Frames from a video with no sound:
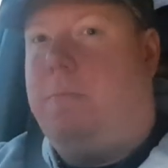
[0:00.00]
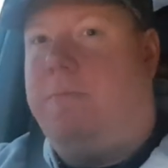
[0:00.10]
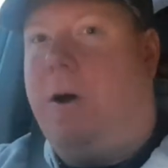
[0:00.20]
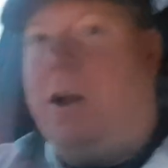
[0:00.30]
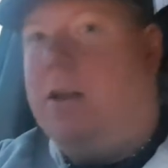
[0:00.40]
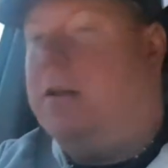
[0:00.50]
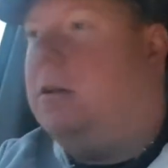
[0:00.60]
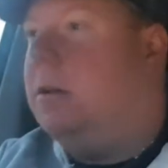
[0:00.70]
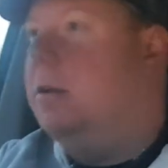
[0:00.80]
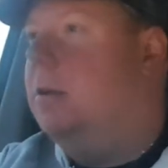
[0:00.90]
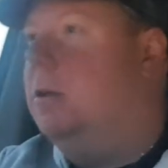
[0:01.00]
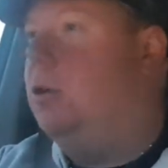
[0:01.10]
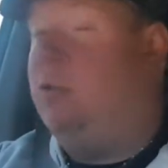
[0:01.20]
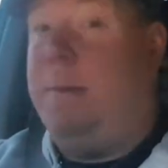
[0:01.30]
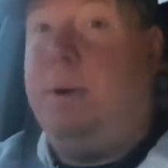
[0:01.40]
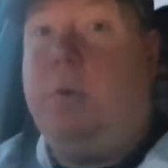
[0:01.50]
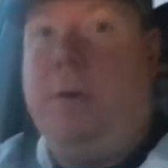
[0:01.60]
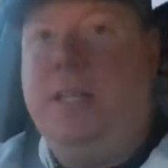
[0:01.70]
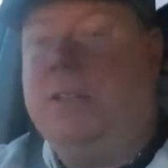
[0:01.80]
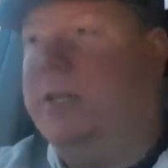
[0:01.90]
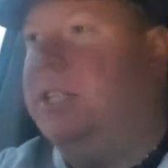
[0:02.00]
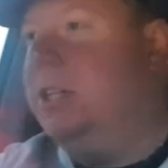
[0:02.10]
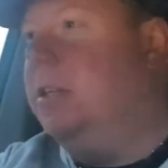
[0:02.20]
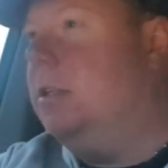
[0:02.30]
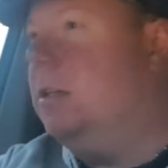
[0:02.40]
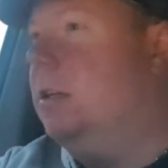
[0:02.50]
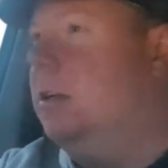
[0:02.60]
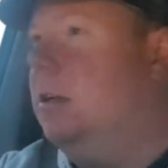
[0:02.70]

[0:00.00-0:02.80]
violent, criminal in this instance,